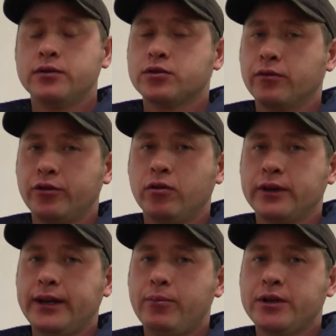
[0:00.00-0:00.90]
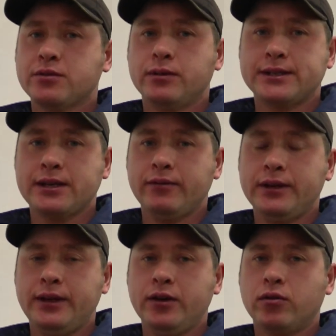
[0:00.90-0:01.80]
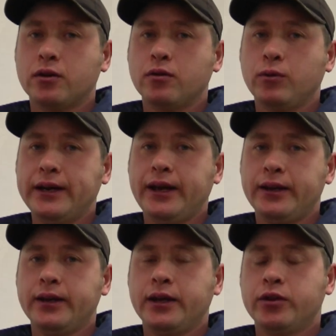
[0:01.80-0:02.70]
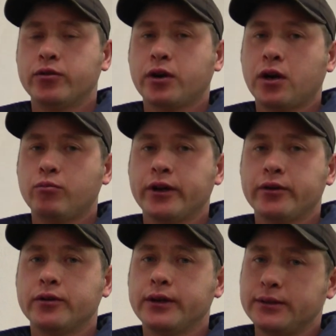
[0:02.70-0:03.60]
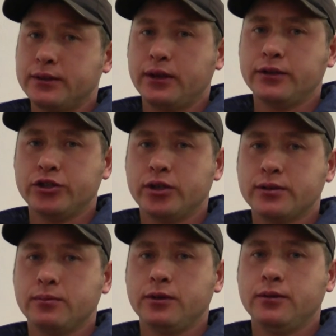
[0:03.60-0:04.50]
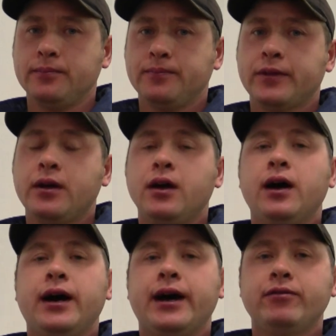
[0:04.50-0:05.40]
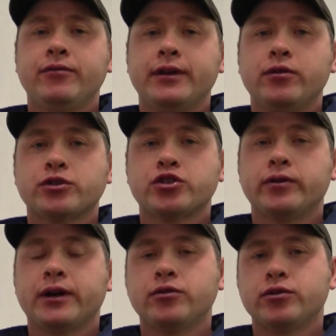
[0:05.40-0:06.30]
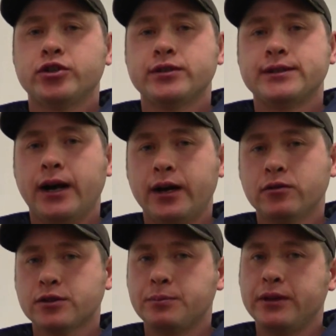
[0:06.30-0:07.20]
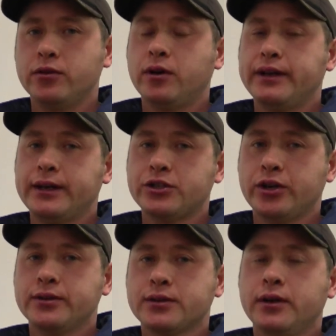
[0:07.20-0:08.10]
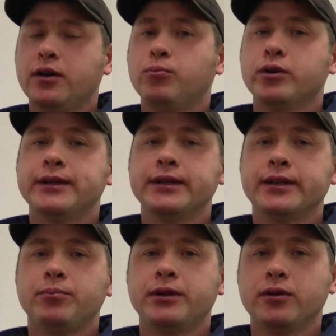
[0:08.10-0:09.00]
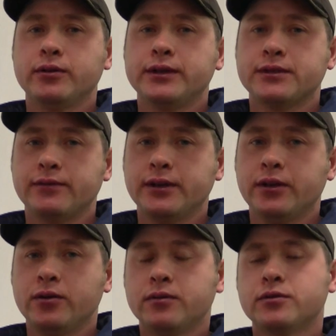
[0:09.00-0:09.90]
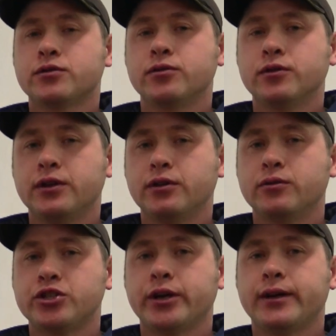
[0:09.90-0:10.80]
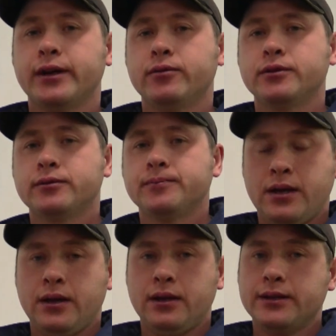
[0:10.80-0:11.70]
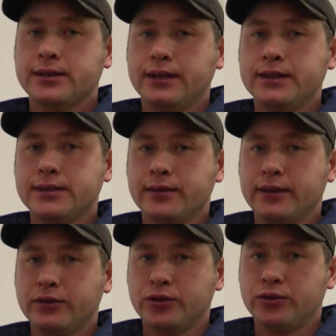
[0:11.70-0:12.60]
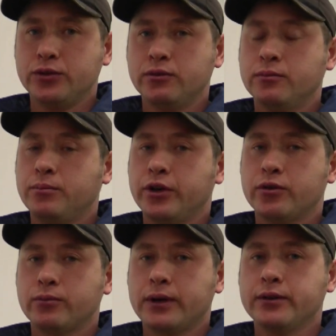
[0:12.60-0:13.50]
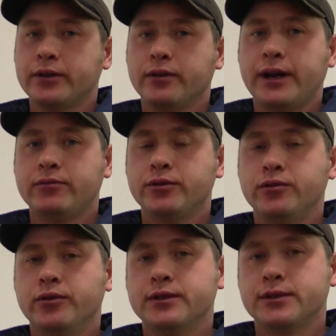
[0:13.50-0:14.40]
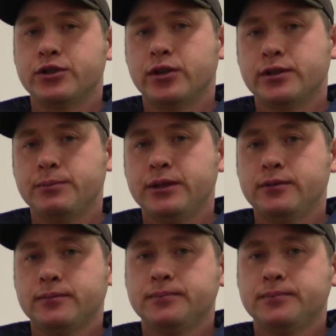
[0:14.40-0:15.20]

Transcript: So if you own an MS170 or a 180, your carburetor is non-adjustable. I have a video showing how to adjust the idle speed on that chainsaw and I'll put the link below this video so you can go check it out. It's an easy thing to do, but you're rarely going to have to do this adjustment.